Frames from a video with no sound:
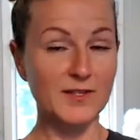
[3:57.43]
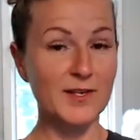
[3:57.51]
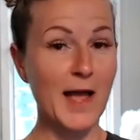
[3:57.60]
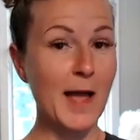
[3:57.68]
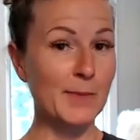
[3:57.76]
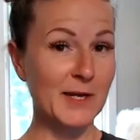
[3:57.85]
so
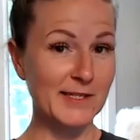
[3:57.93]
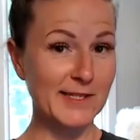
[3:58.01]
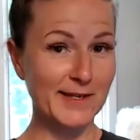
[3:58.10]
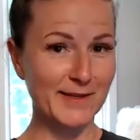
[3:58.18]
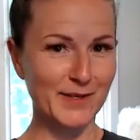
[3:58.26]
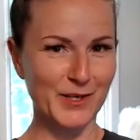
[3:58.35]
now I'm going to dig
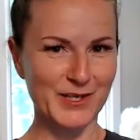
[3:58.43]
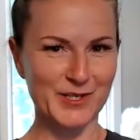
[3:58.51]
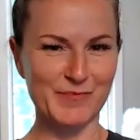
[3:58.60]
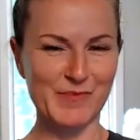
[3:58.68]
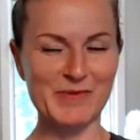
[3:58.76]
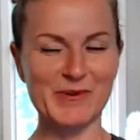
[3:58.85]
a little into
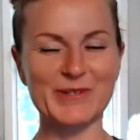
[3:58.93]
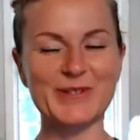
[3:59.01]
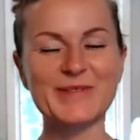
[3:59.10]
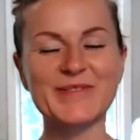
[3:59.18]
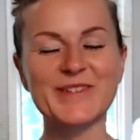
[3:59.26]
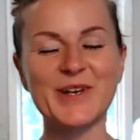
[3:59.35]

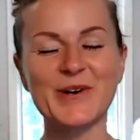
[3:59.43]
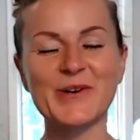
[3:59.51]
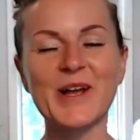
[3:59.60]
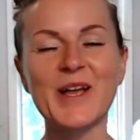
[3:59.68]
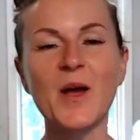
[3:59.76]
minerals. So